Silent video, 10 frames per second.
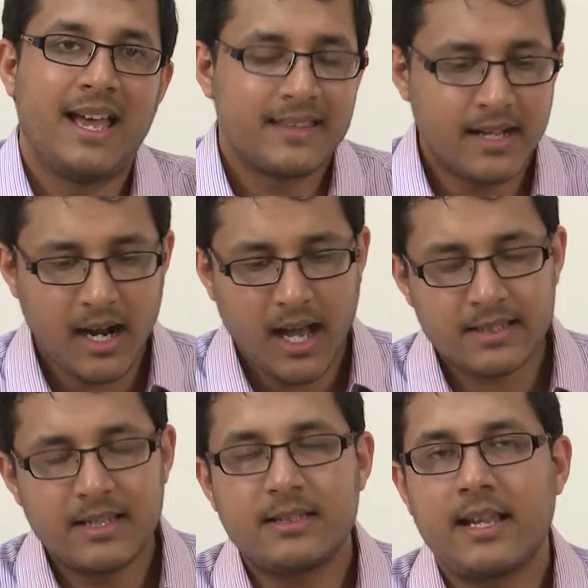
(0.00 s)
There are
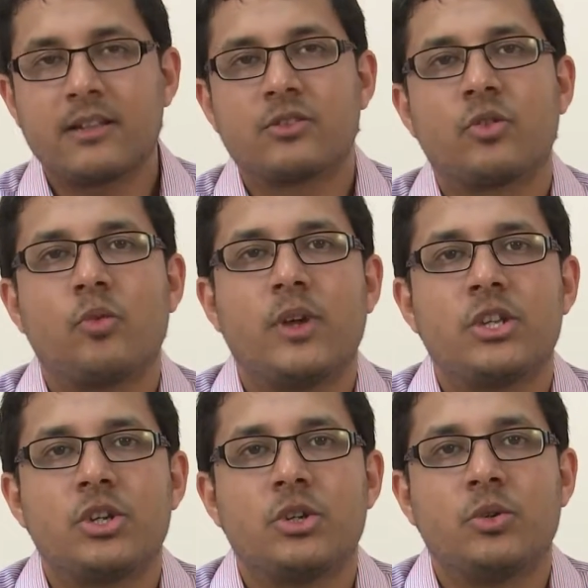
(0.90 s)
other things through
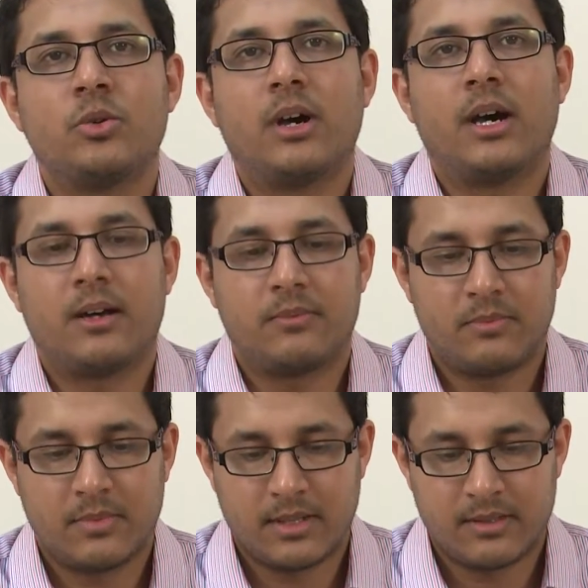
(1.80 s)
which
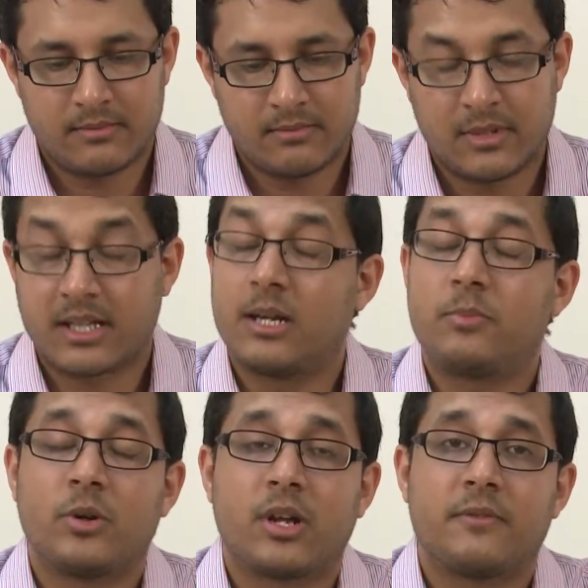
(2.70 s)
the
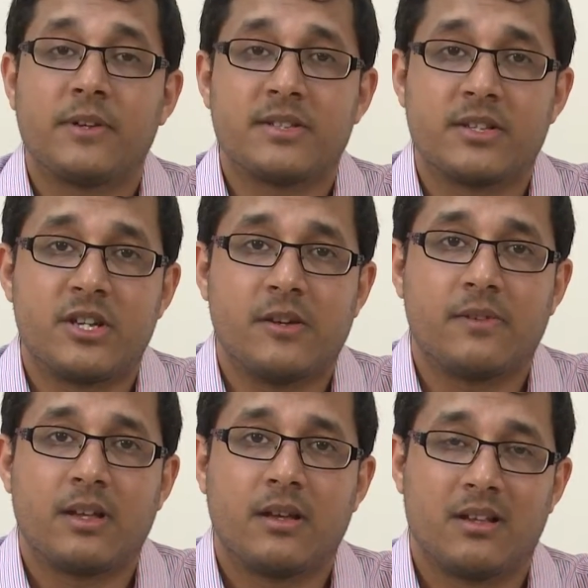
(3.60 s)
cryptography is achieved.
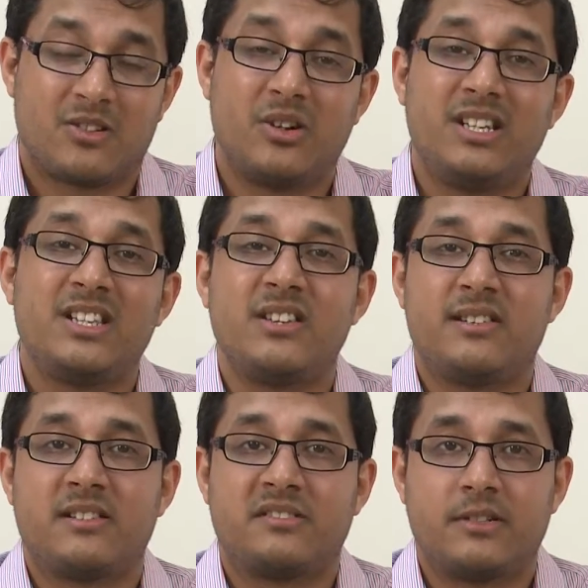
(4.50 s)
It is called
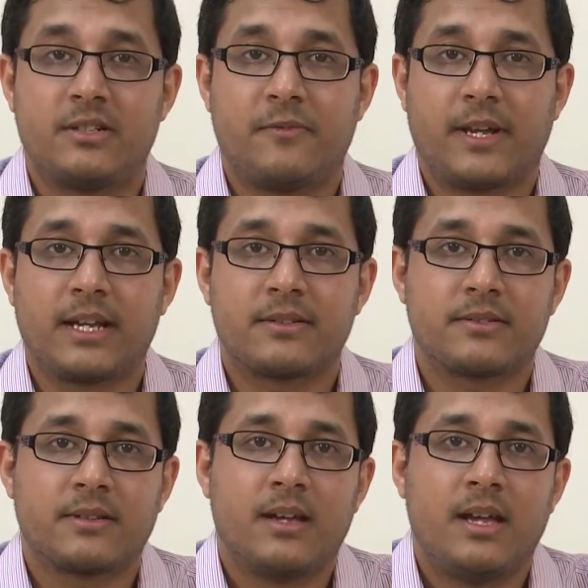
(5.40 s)
digital
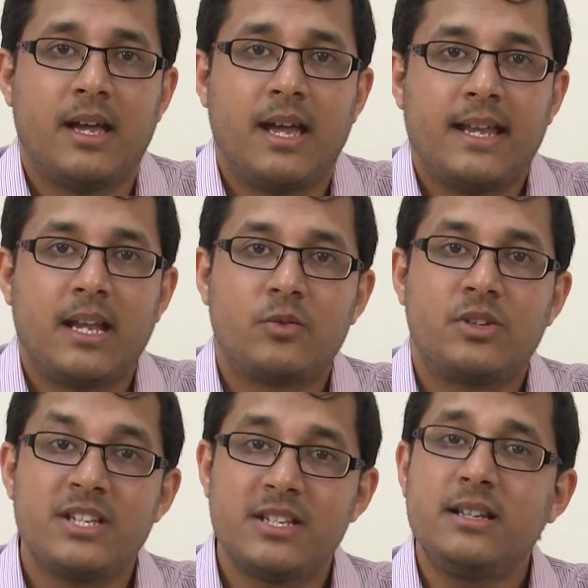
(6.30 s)
certificates. Now,
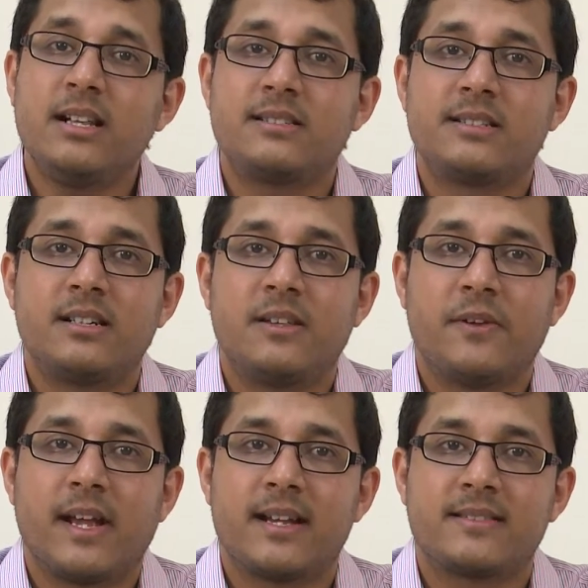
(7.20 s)
digital
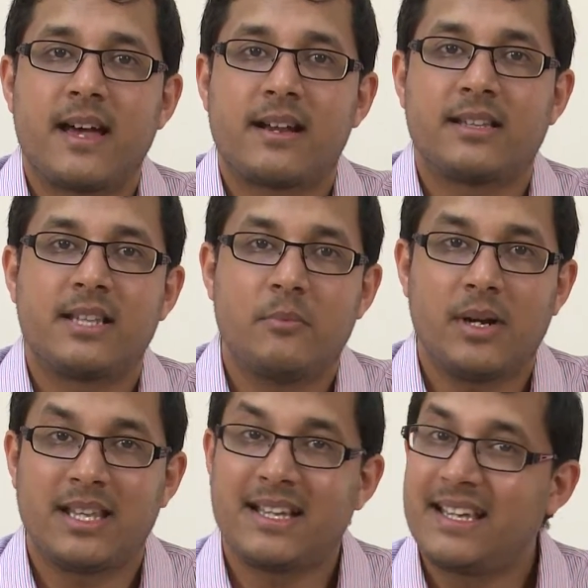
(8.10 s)
certificates are nothing
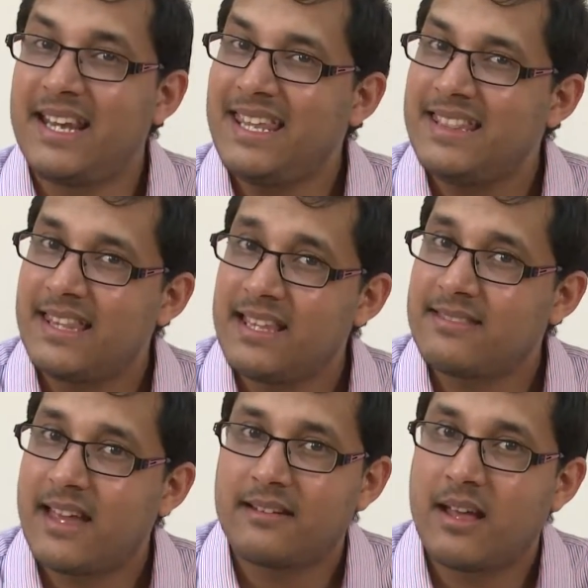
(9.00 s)
but the green thing
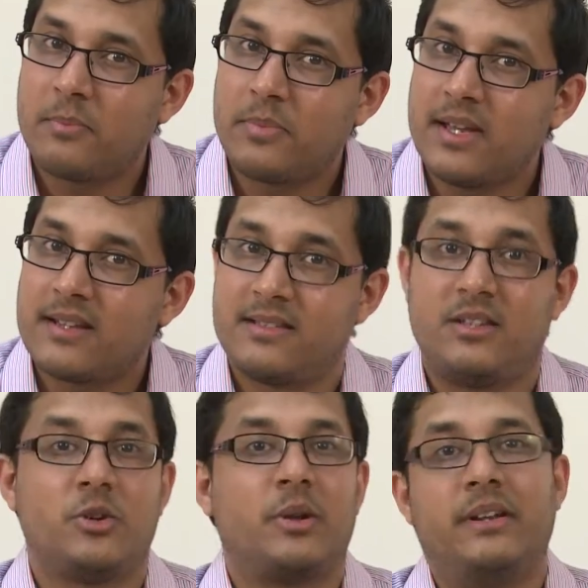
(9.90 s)
that appears in
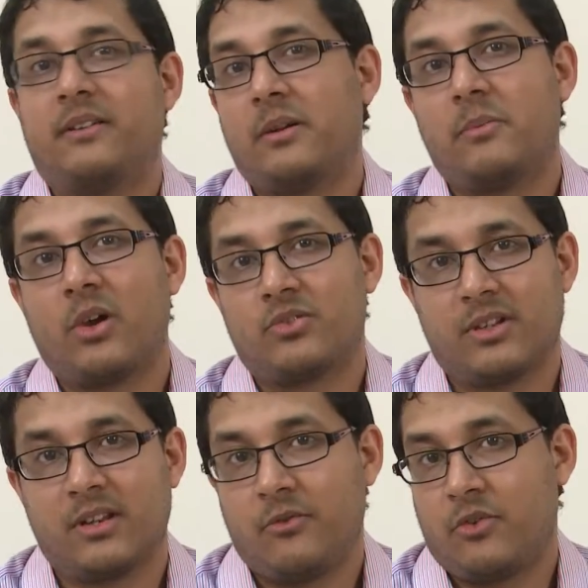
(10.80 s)
your internet
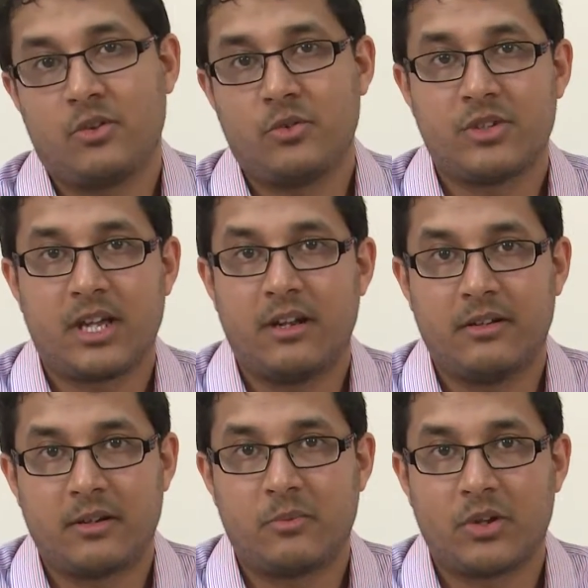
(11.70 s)
browser, if you are using an
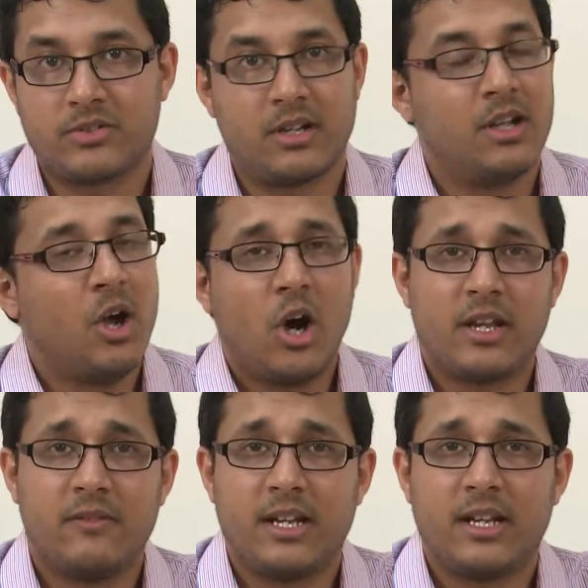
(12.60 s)
internet browser or
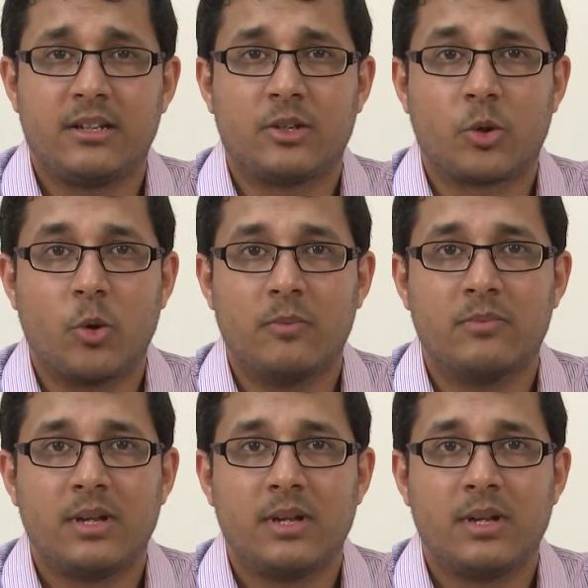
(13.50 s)
even in Chrome.